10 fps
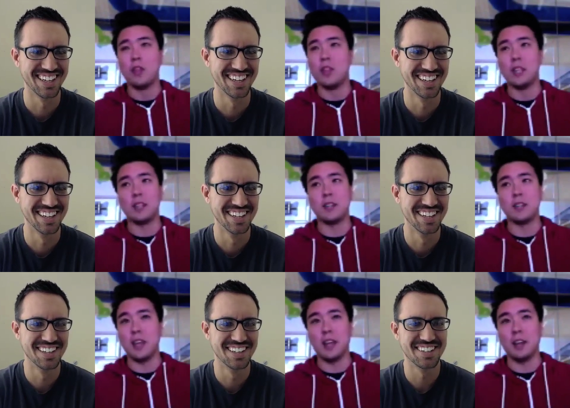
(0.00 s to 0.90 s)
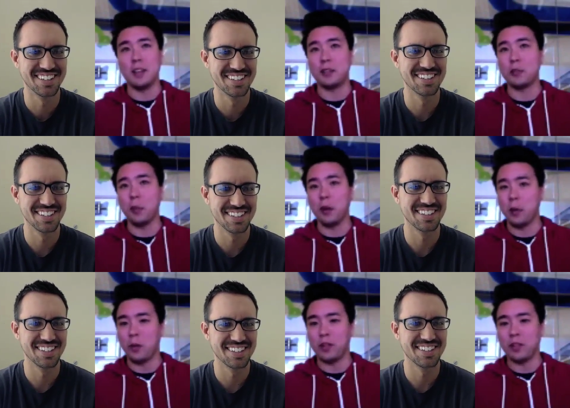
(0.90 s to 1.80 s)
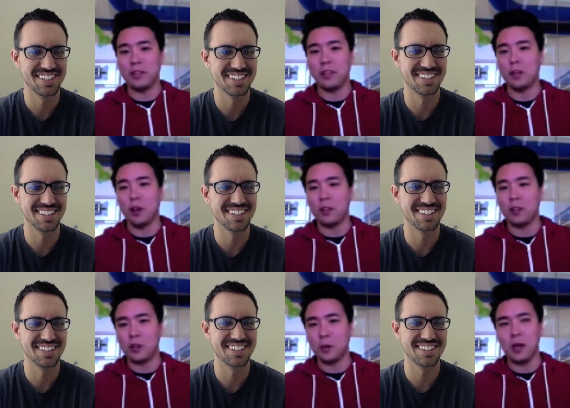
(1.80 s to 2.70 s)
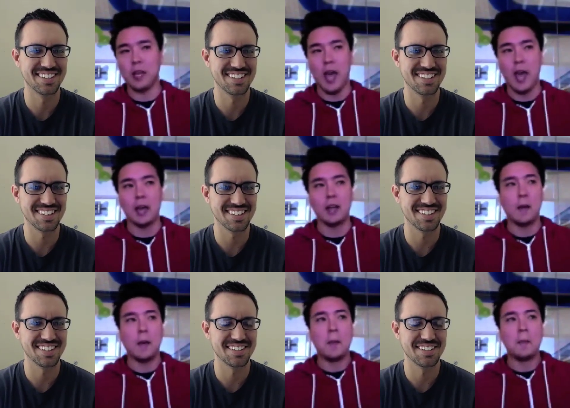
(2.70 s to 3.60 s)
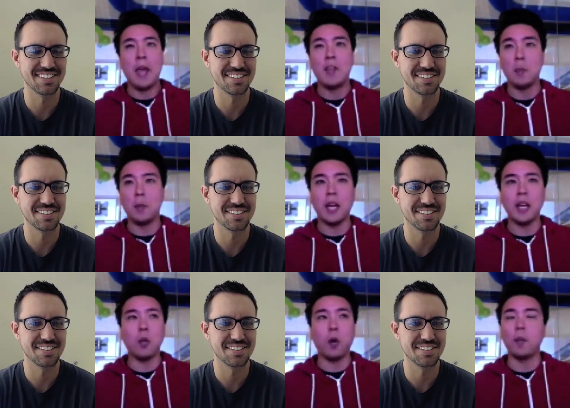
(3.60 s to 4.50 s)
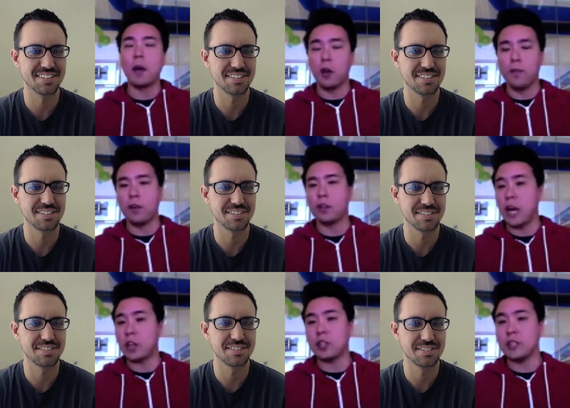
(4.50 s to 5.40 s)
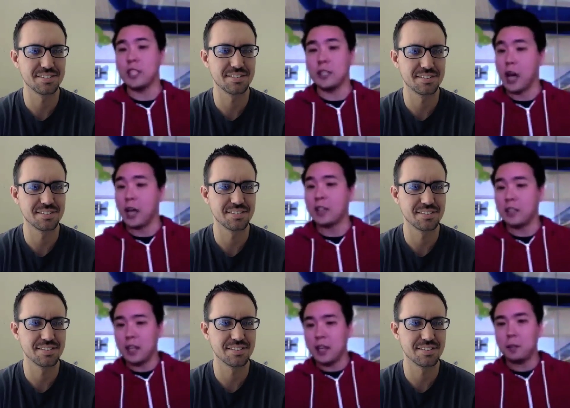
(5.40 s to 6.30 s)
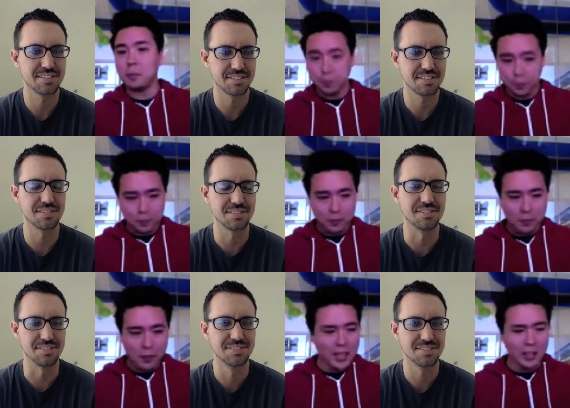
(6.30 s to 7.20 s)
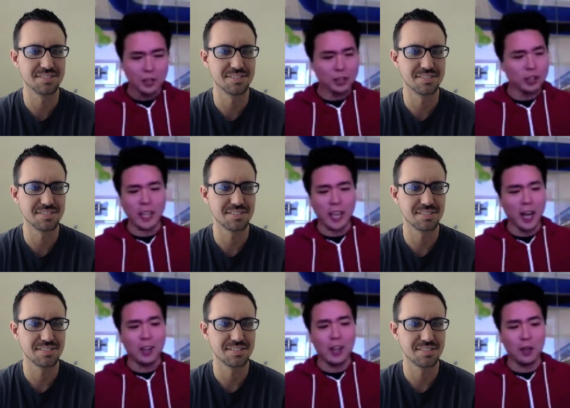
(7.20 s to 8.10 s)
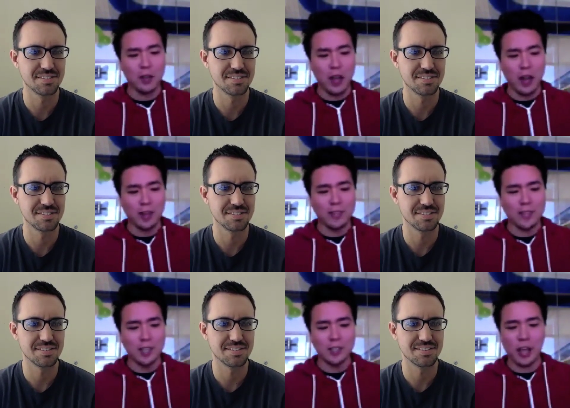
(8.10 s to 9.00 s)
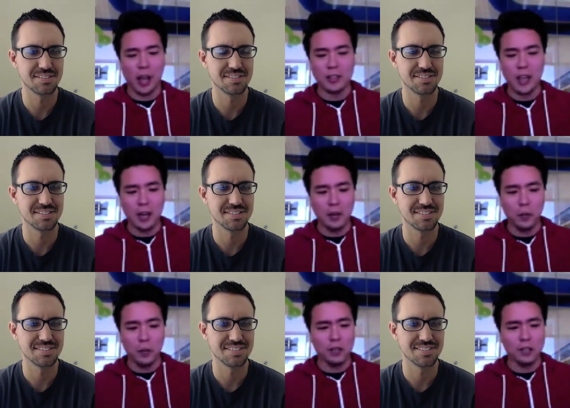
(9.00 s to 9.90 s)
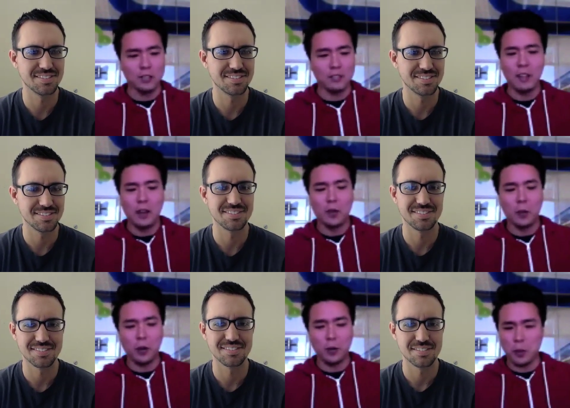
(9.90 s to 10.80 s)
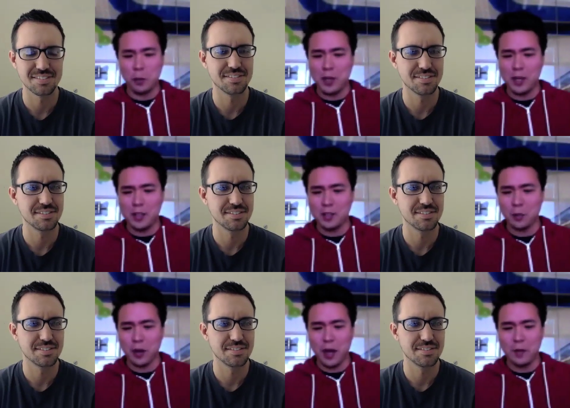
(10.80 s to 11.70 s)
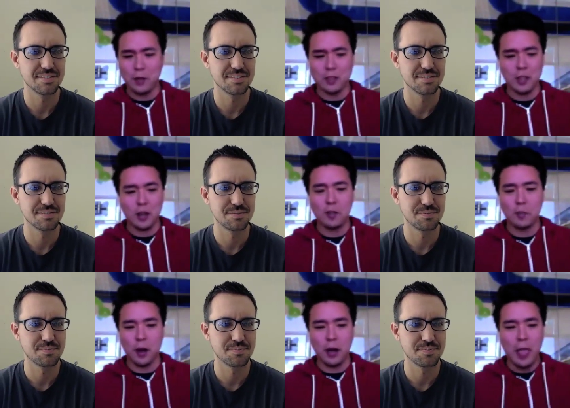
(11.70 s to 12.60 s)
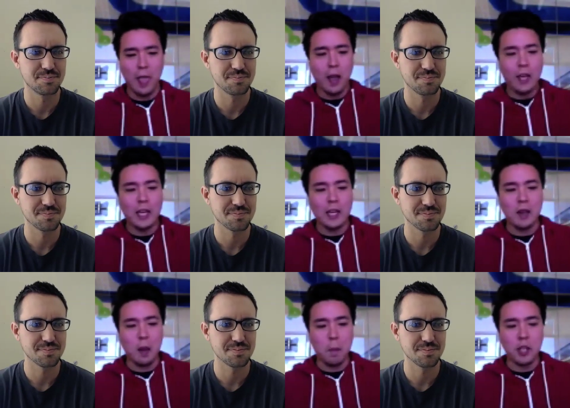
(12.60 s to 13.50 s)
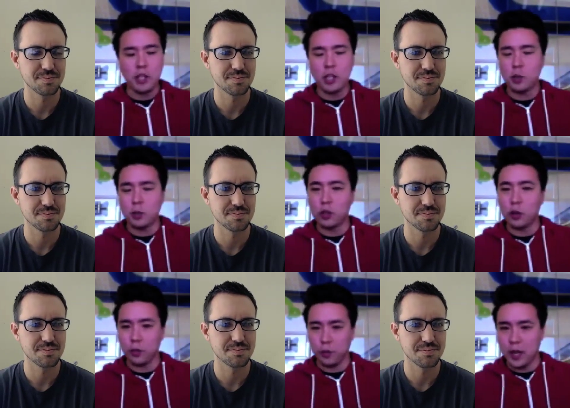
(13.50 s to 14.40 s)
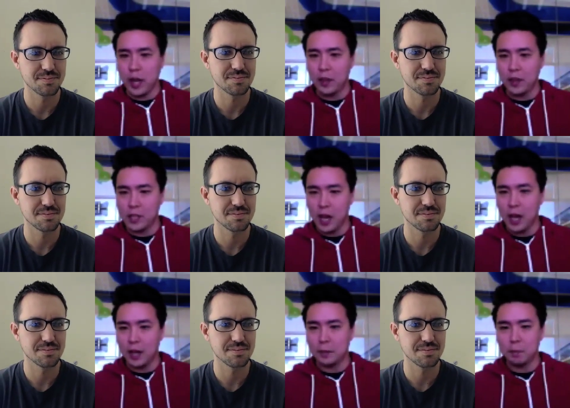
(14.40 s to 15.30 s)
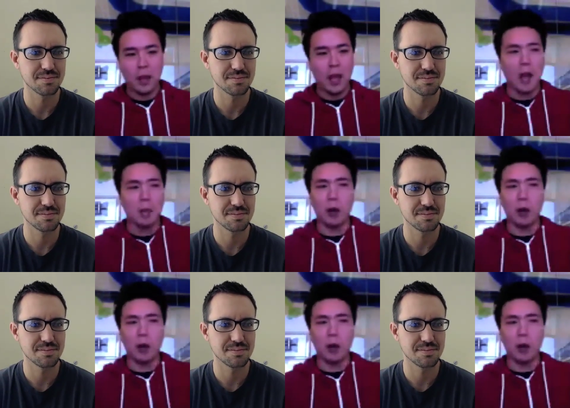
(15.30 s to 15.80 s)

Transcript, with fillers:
Speaker 1: this is it. This is one that re- you know calls out to me. And in the beginning, one of my co-founders actually didn't like the name. Mm-hmm. And he was just like, I don't know, it's, it's, kind of weird and no one knows what it means or what have you and stuff. But he mentioned it to his girlfriend at the time. And